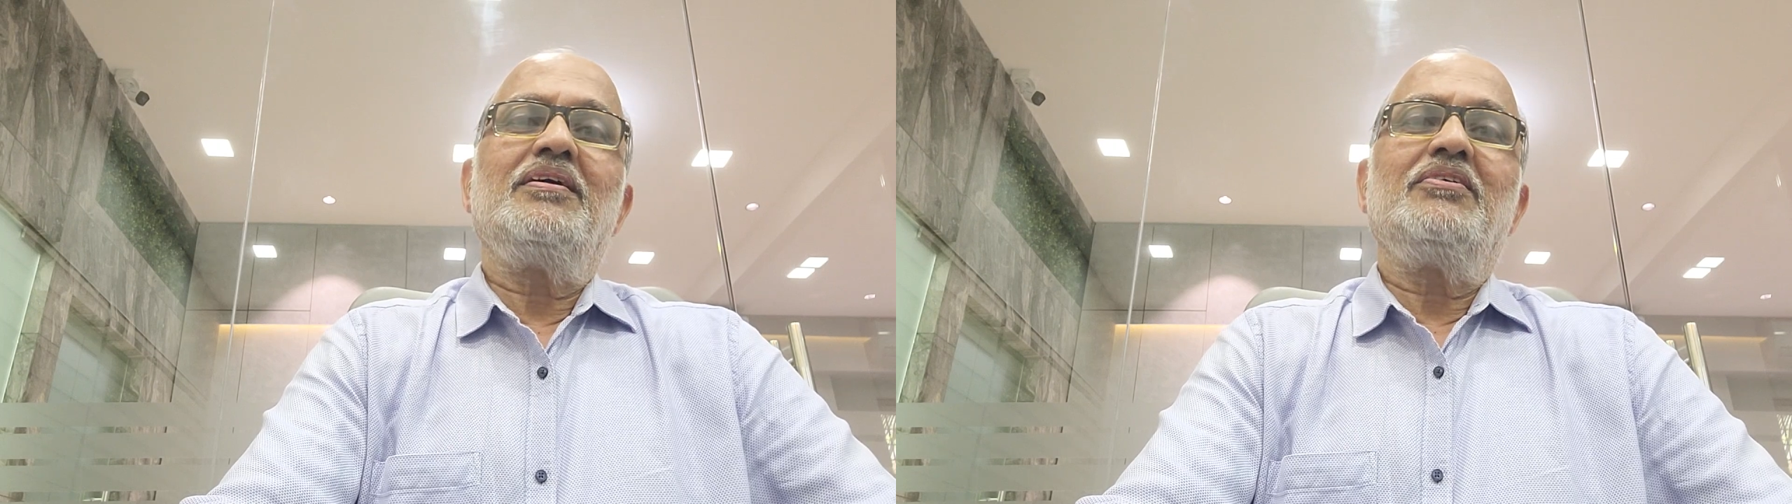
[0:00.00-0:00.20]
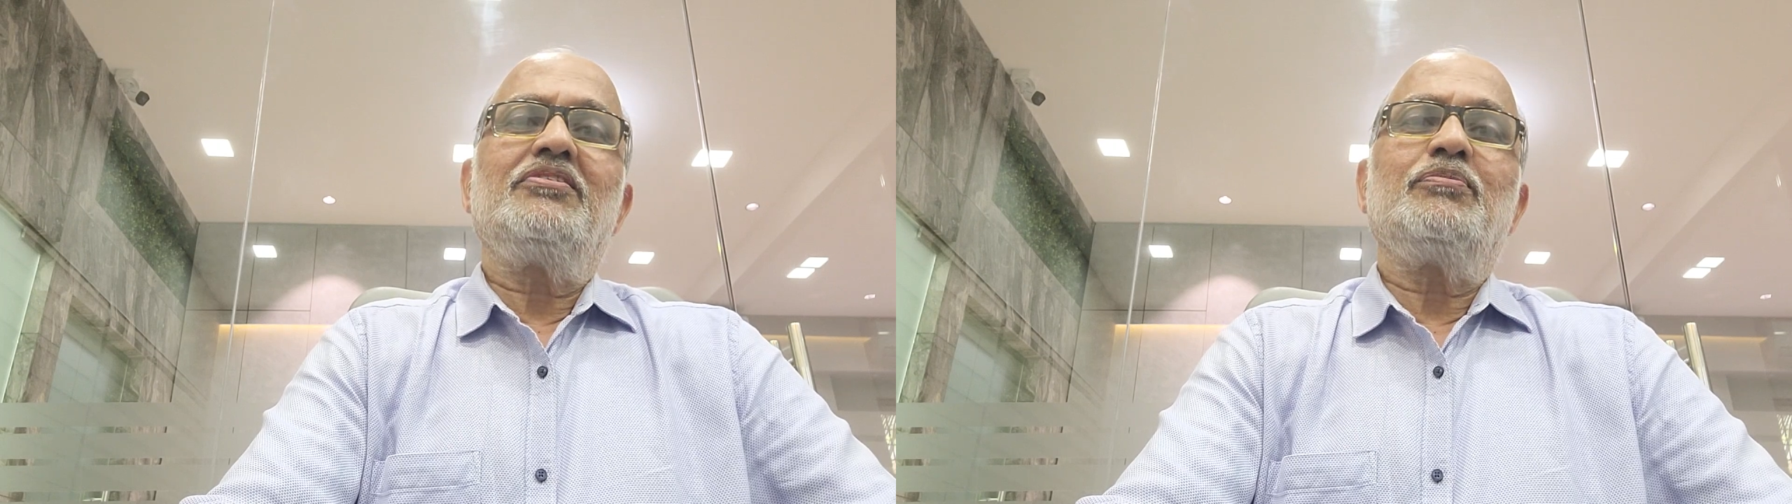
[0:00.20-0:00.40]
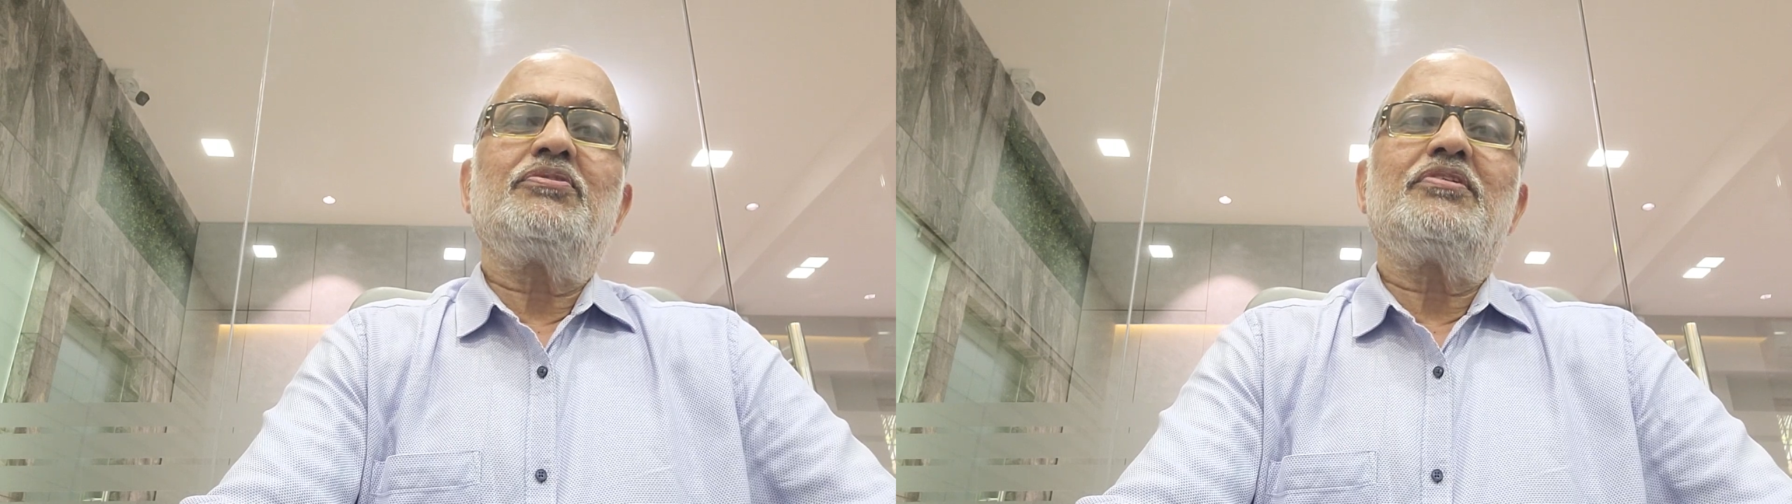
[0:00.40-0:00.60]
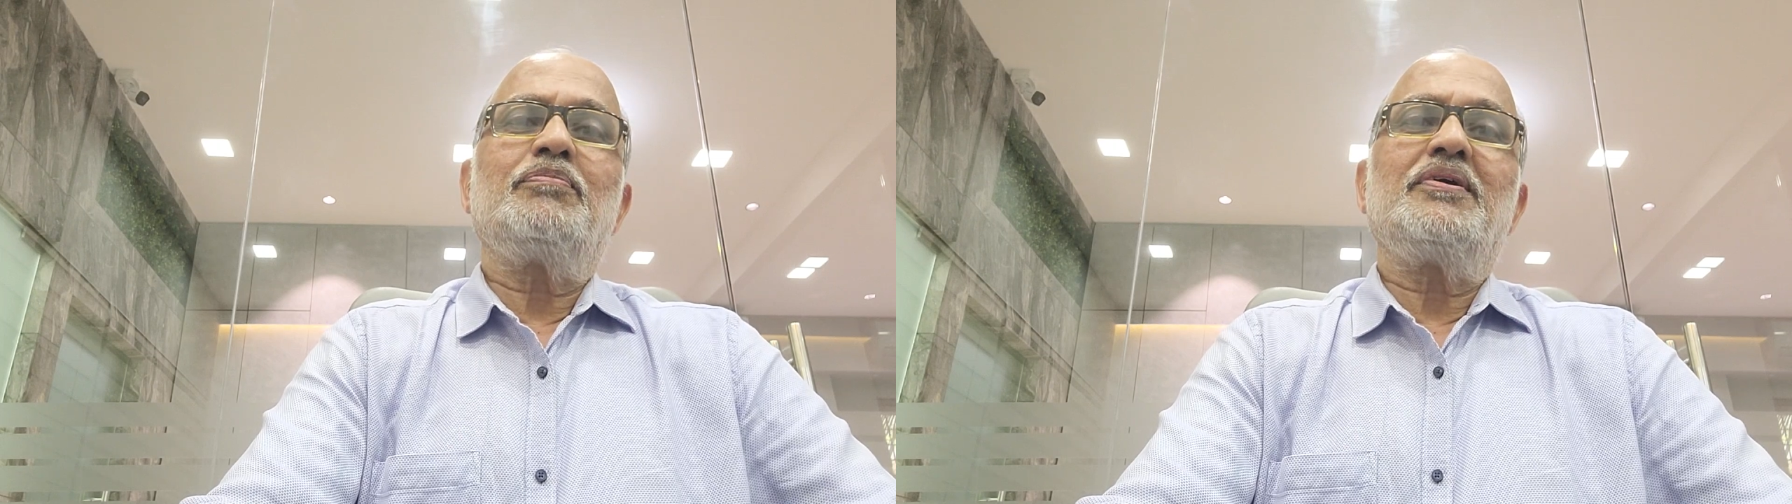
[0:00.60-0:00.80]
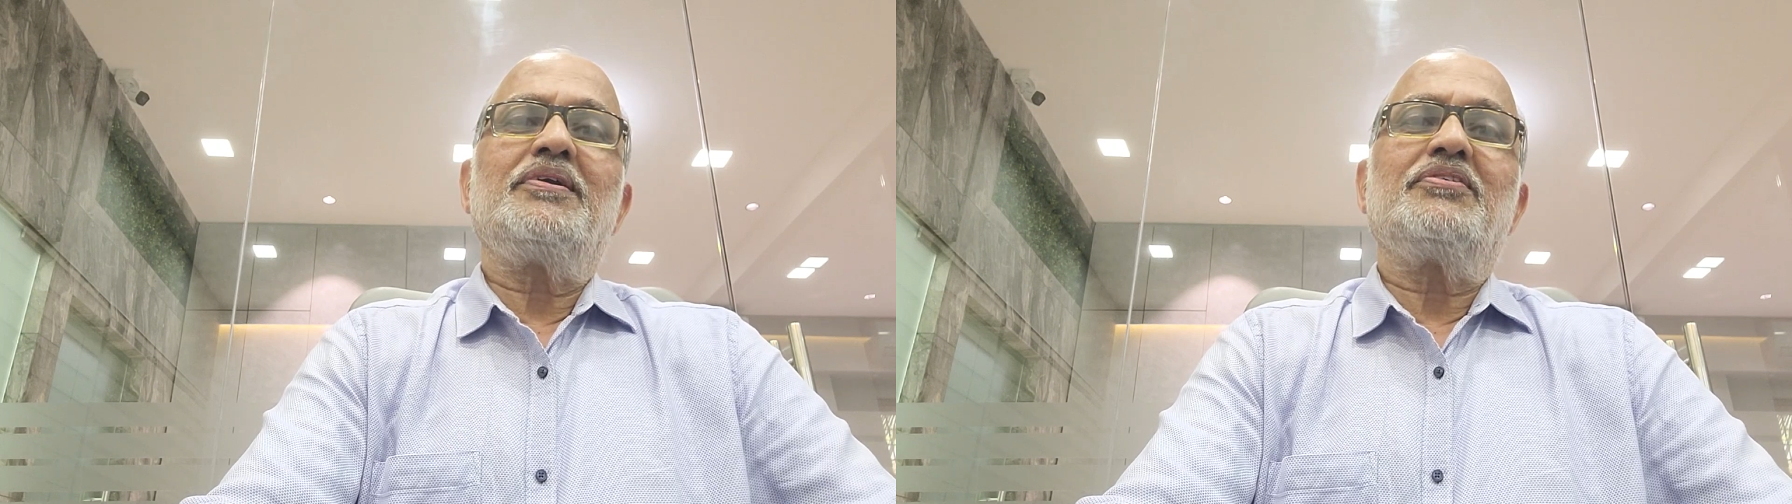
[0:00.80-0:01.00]
Suppose
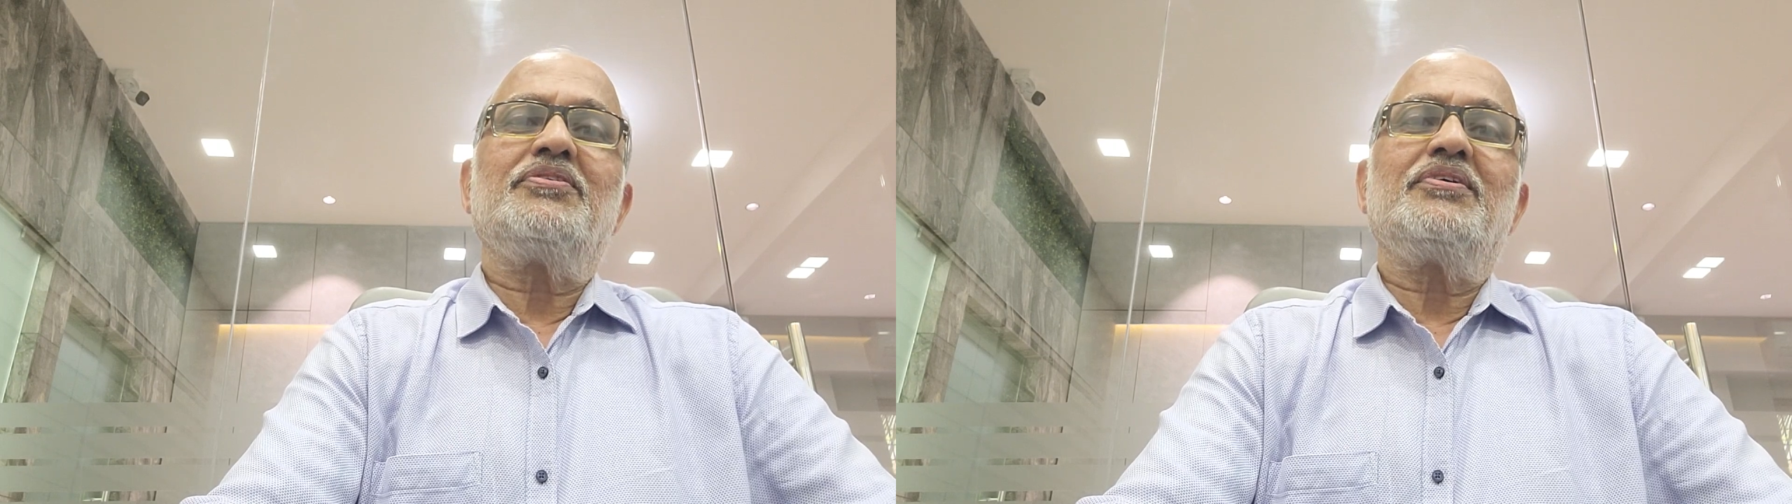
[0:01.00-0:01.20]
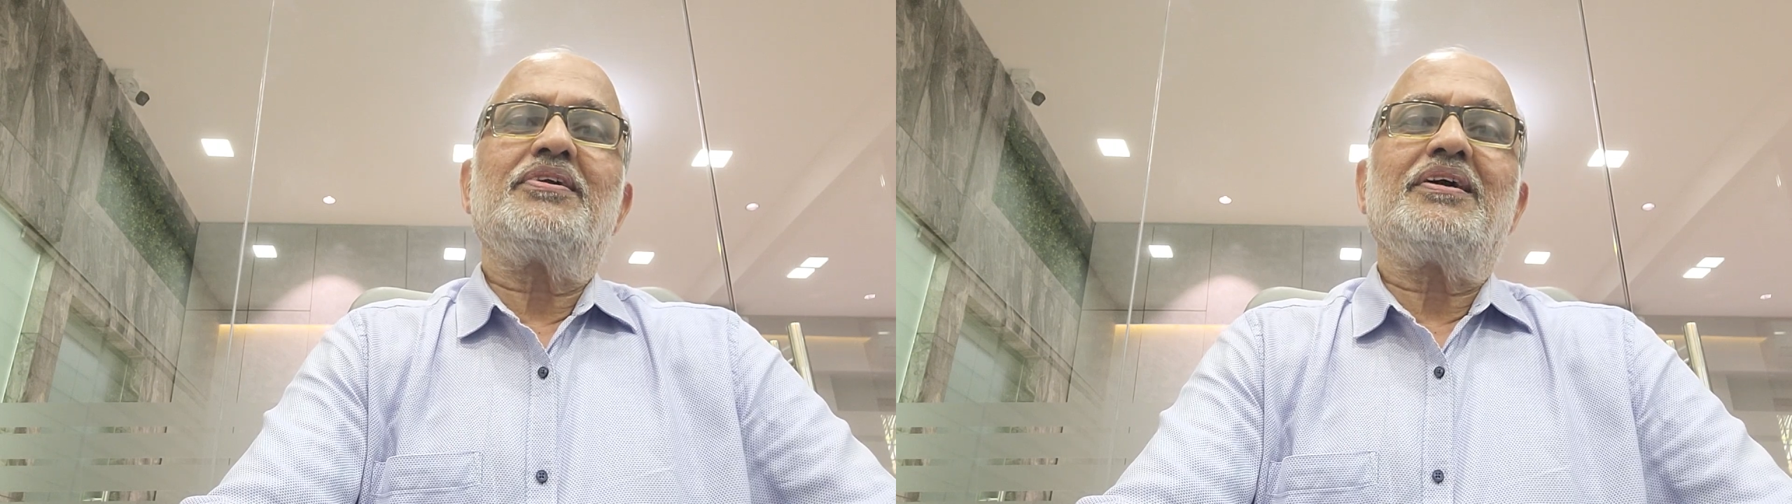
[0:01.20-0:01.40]
supplier does not